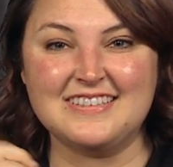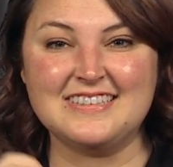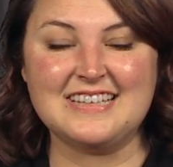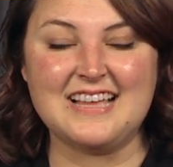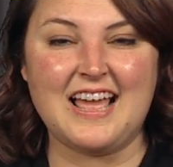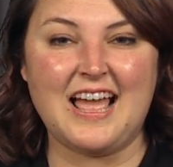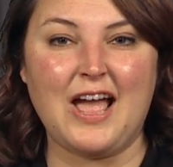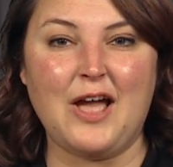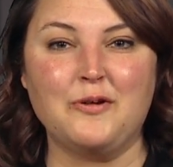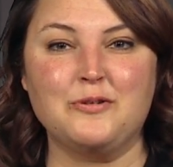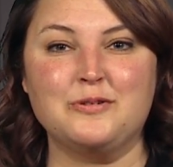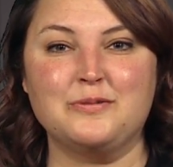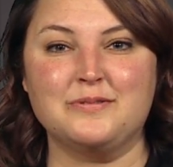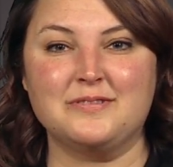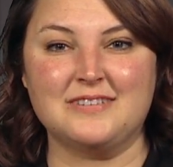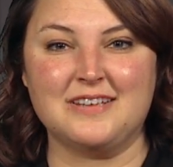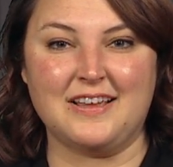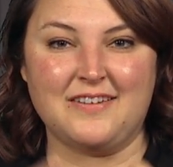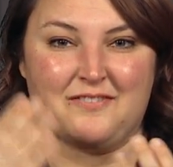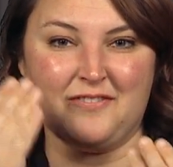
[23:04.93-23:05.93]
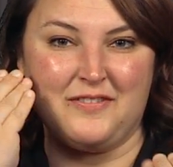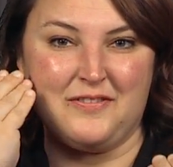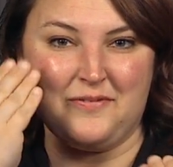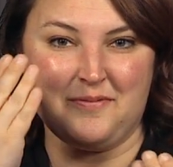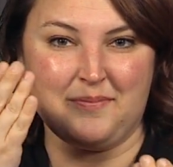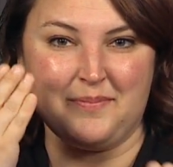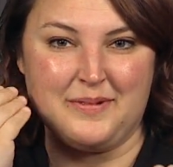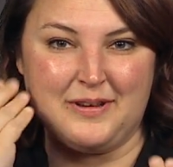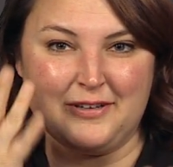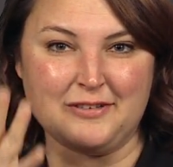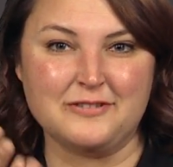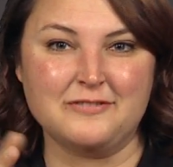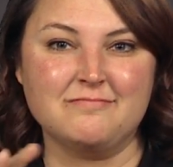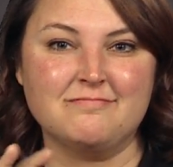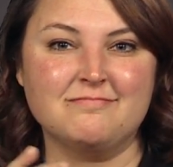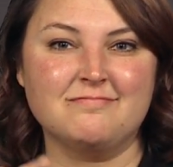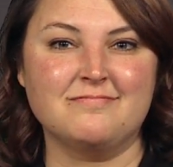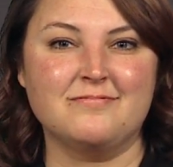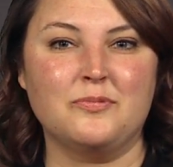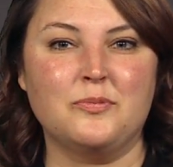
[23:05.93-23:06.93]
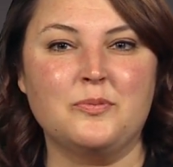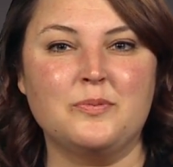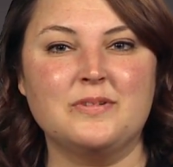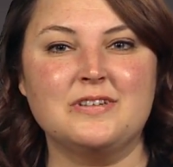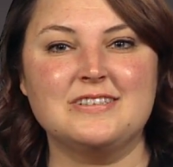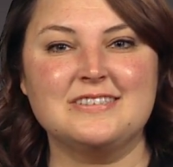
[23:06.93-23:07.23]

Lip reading: about your scanned and digital photos